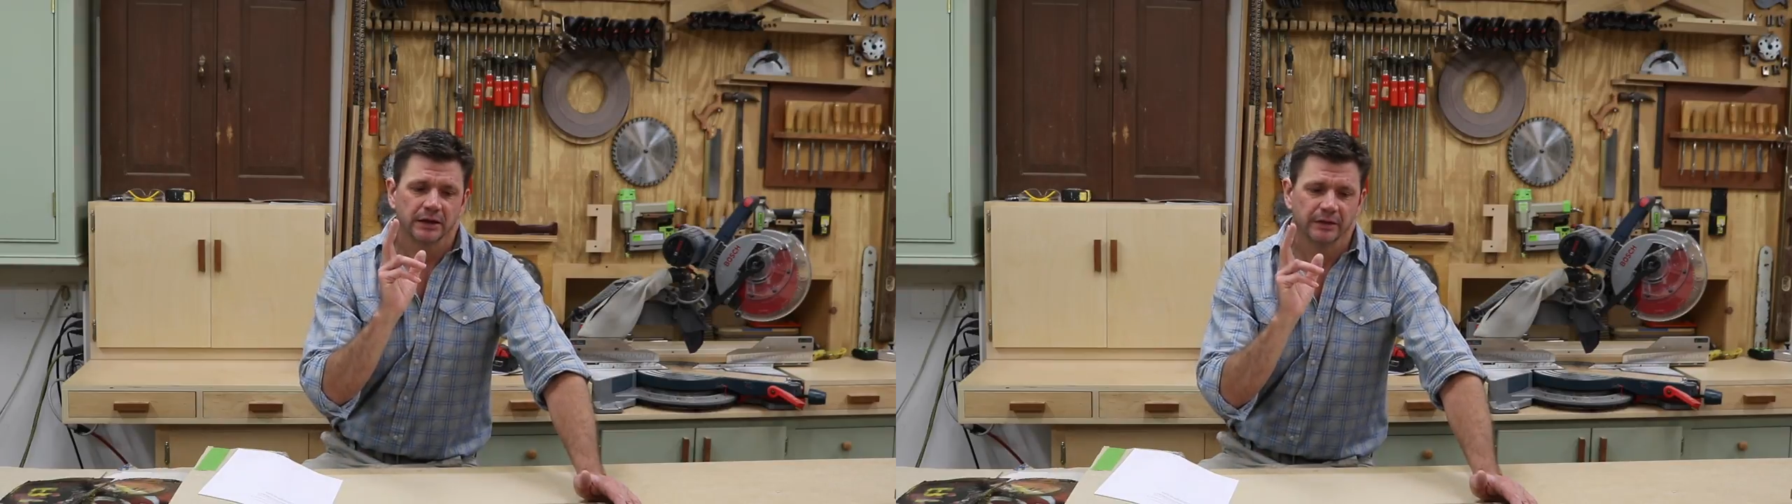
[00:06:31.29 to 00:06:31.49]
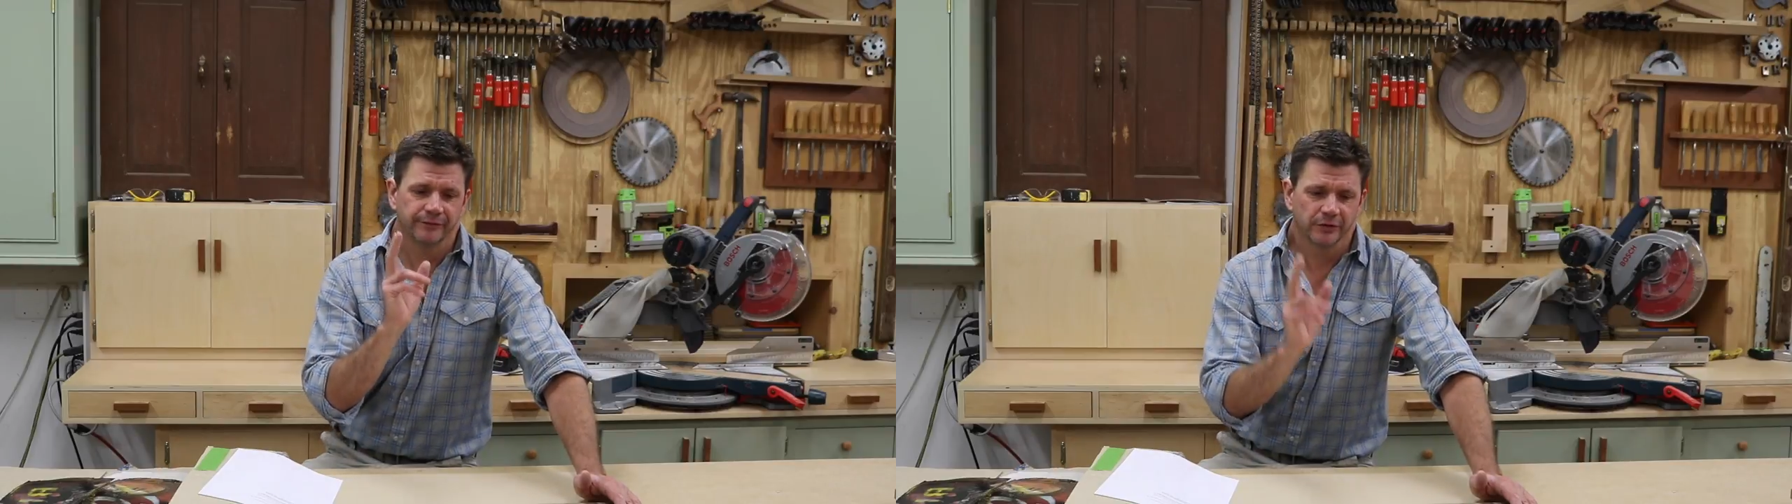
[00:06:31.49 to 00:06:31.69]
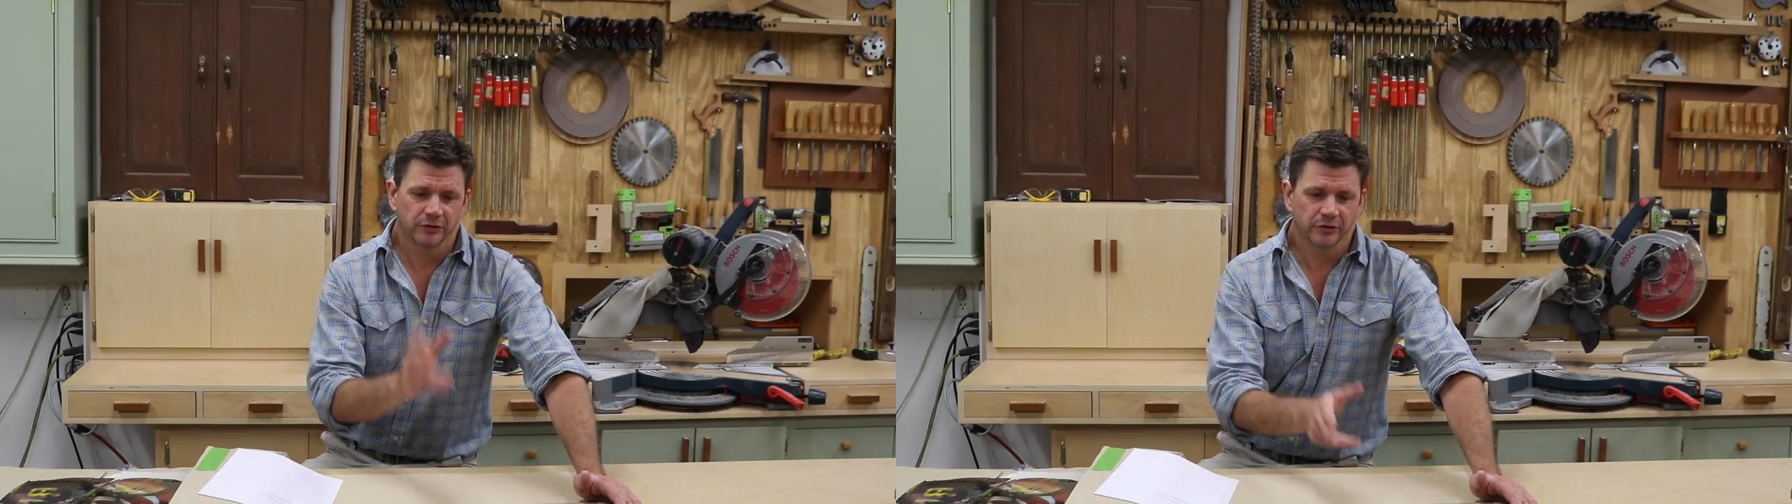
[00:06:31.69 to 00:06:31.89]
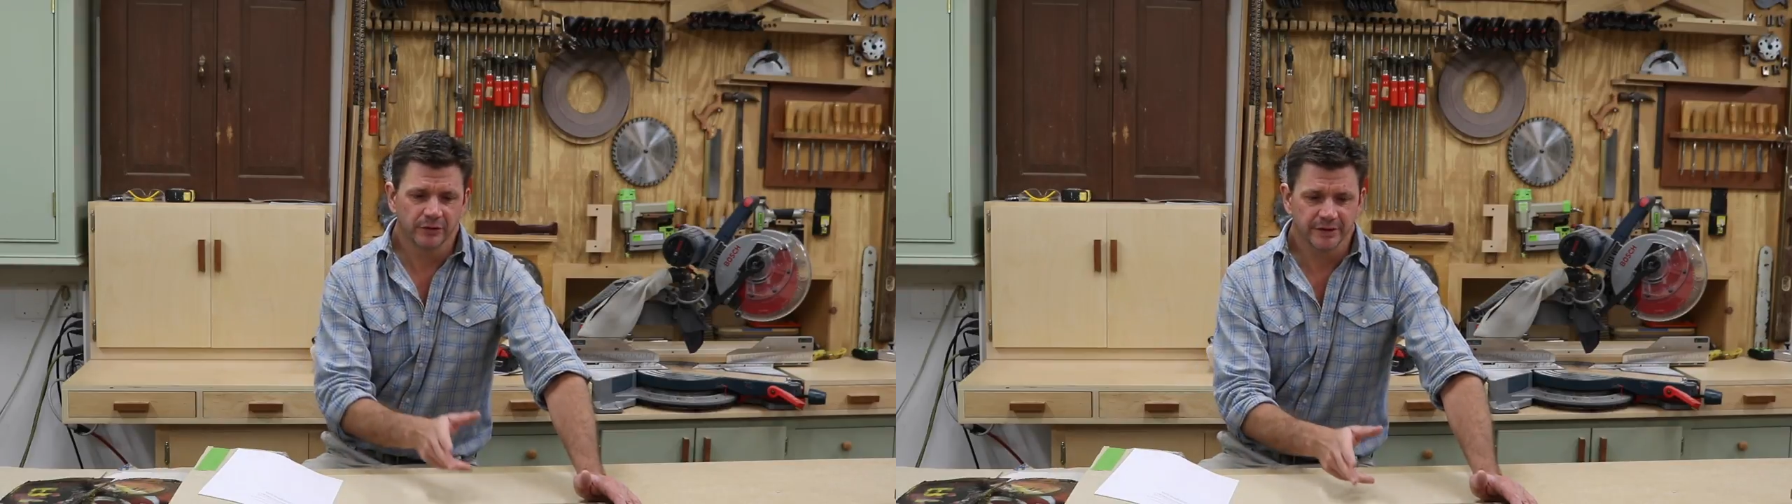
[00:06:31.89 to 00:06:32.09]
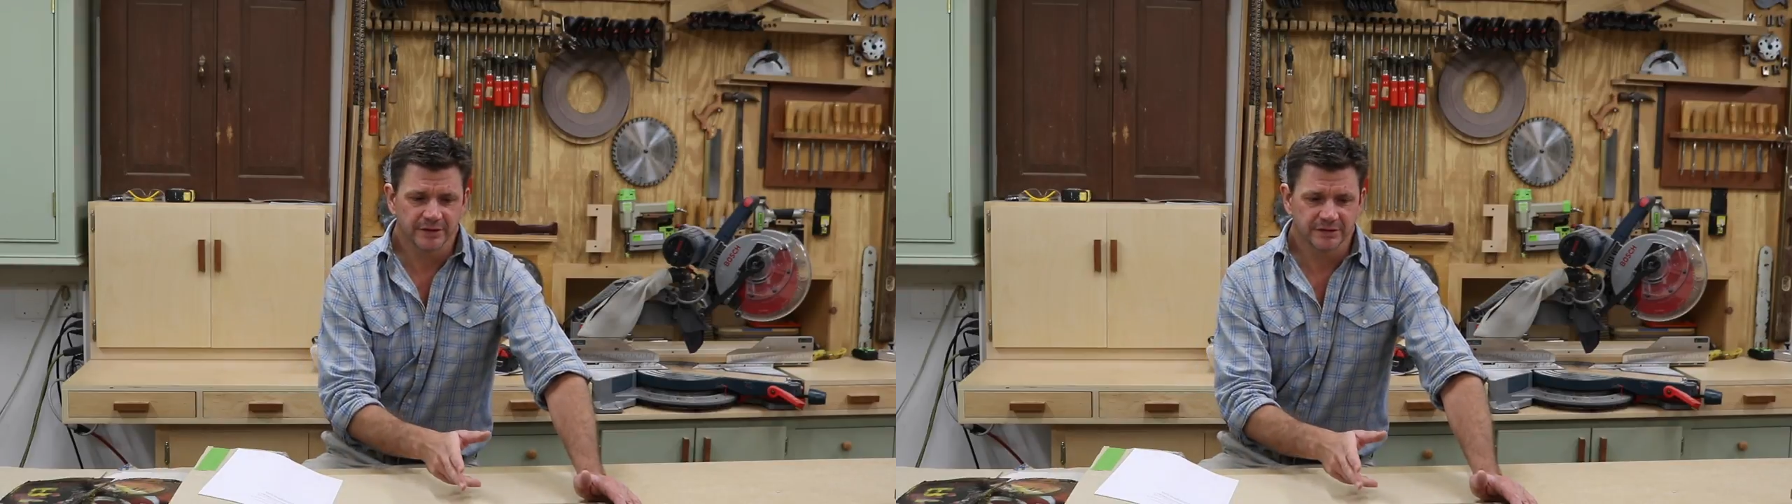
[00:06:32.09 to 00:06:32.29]
if you're
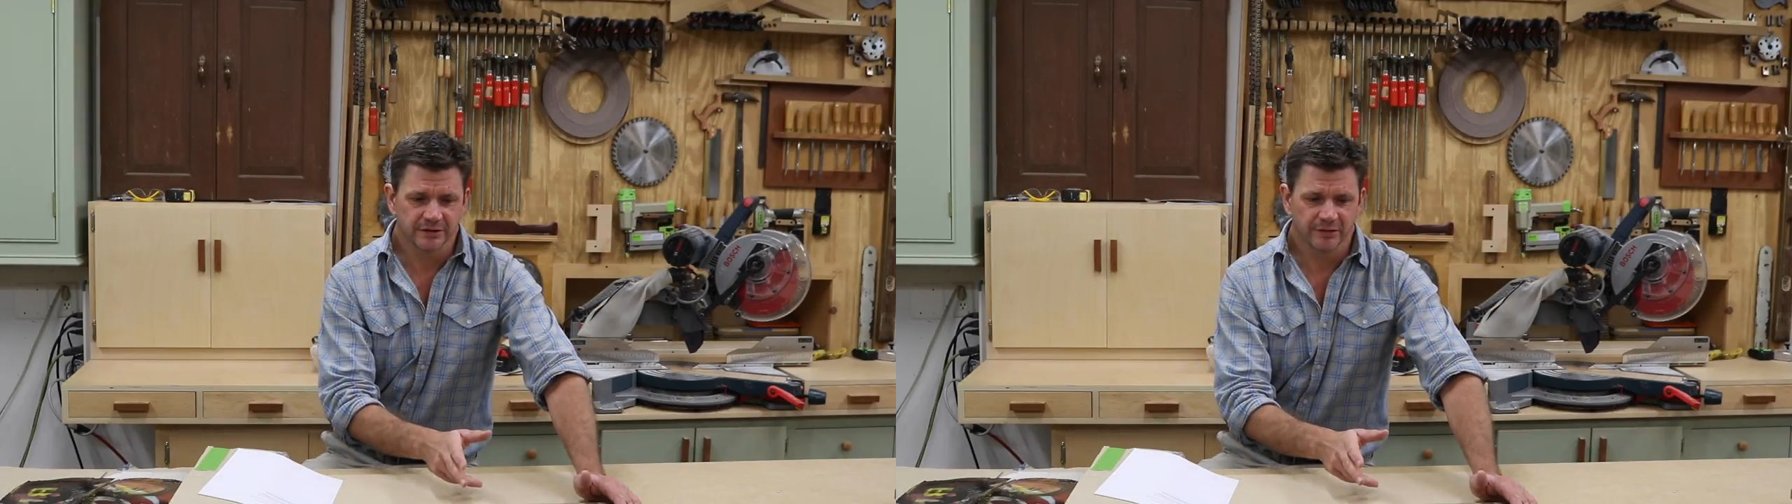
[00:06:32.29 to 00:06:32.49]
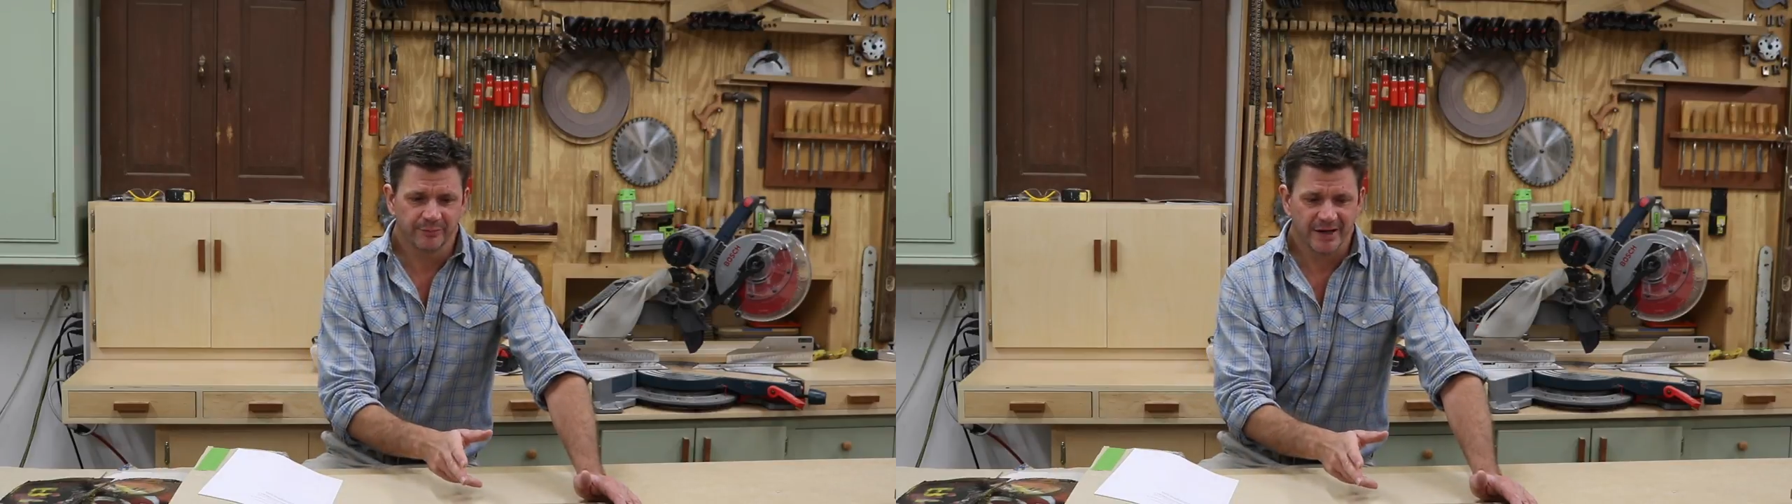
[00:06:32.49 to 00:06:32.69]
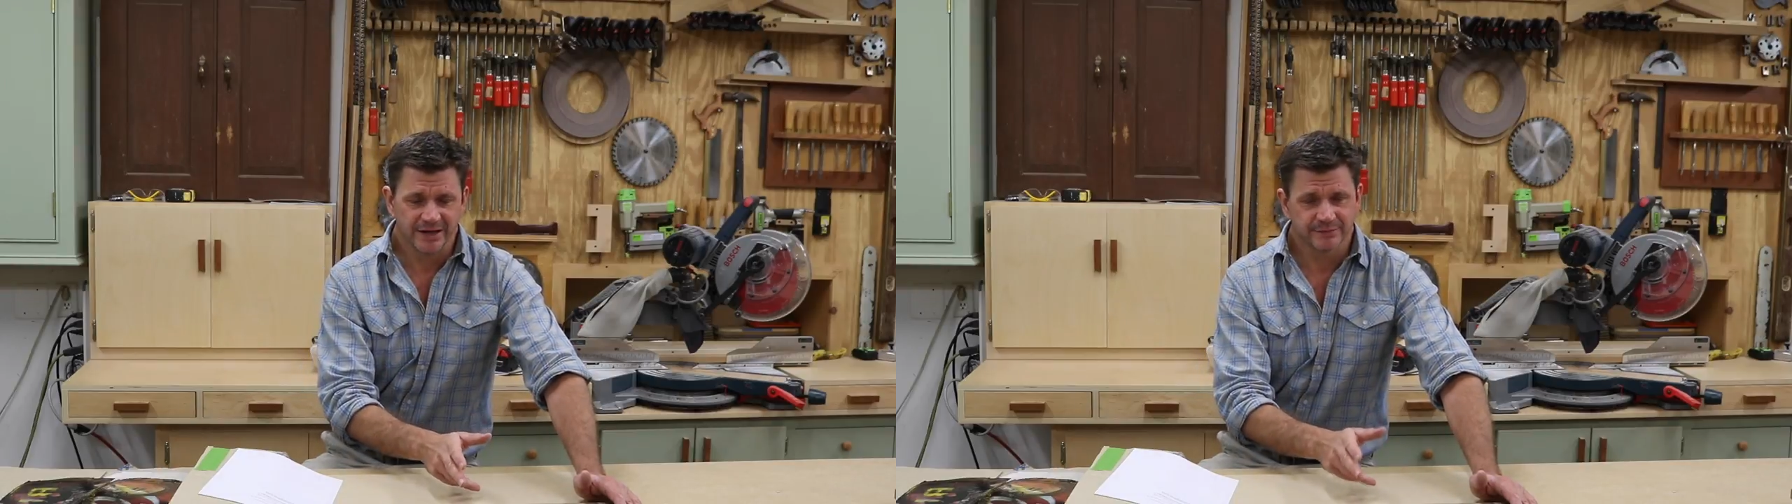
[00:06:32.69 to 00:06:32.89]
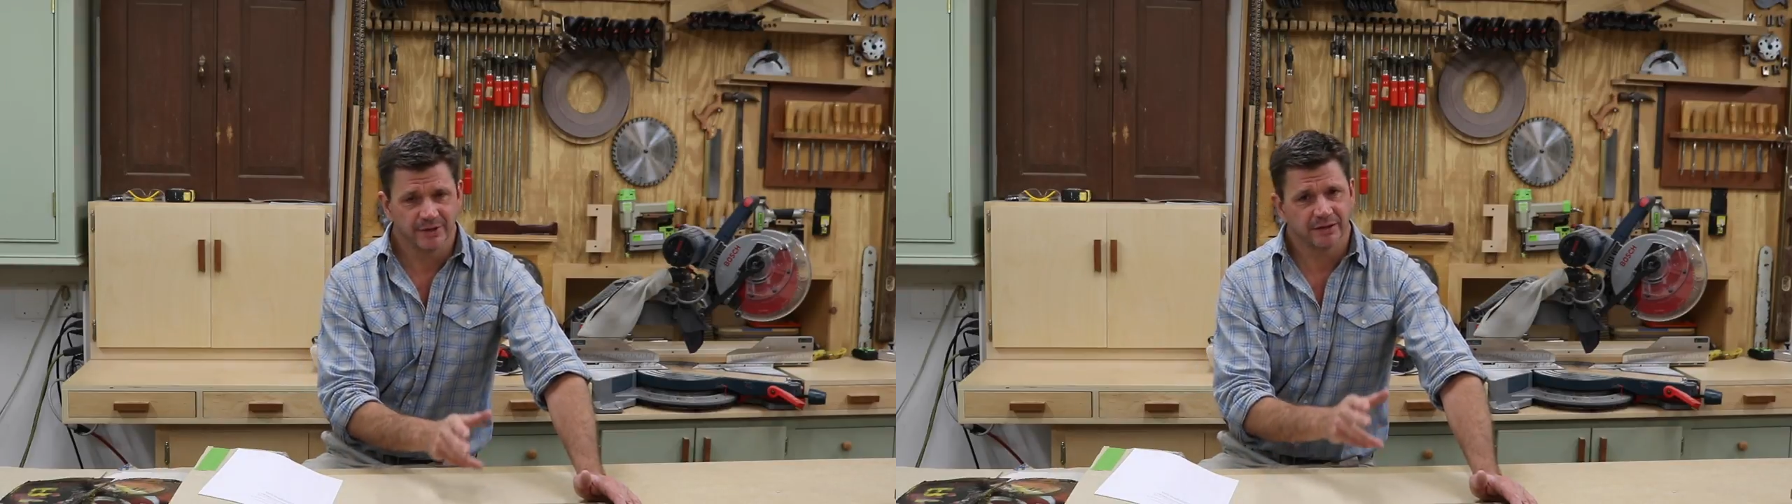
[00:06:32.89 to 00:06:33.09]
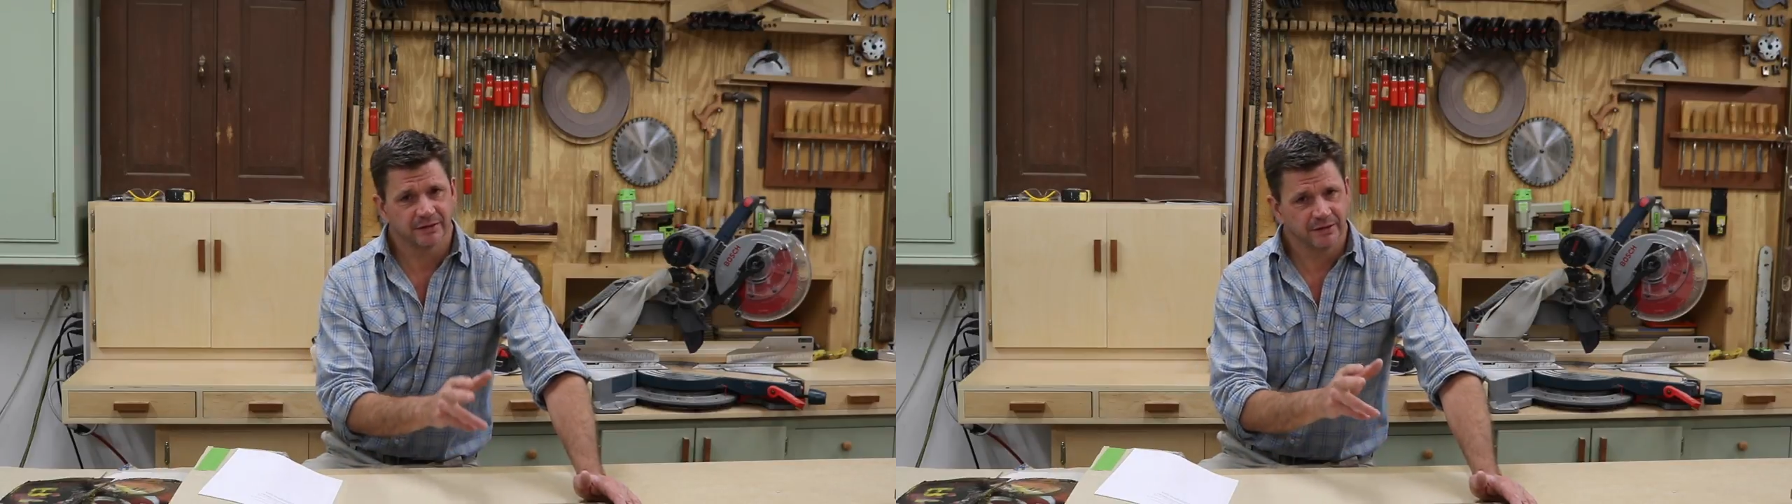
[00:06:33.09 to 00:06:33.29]
doing this in your
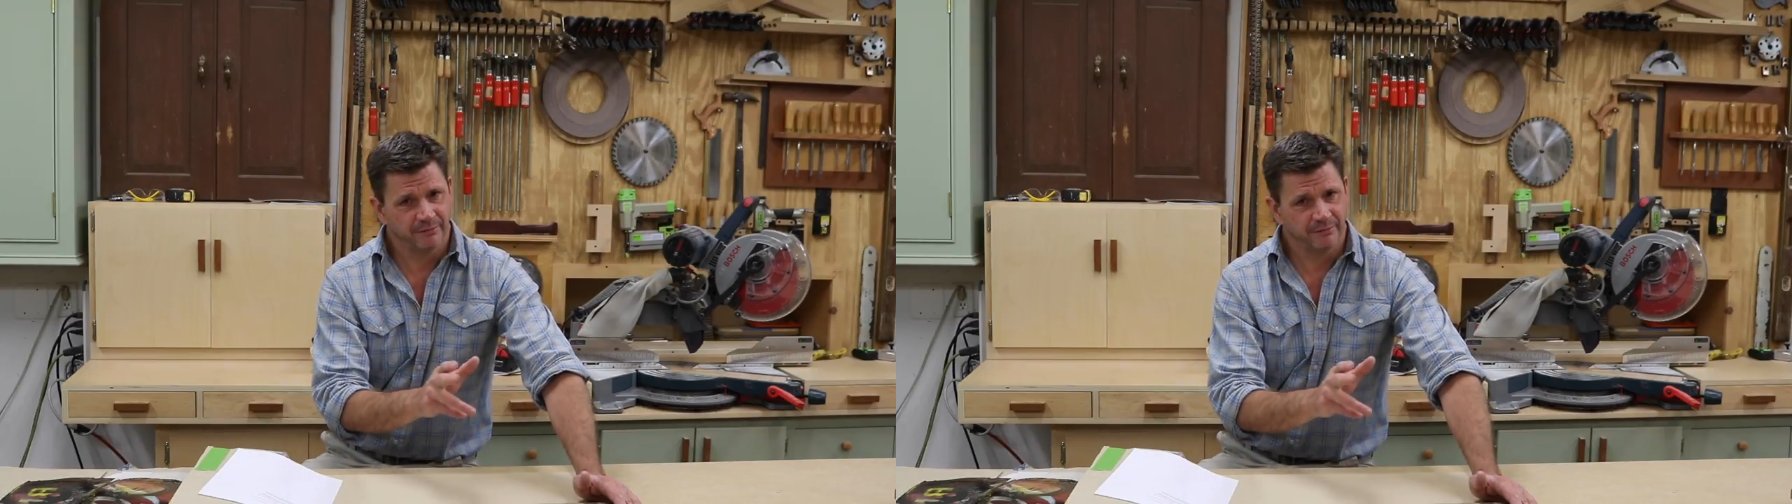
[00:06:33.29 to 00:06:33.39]
basement,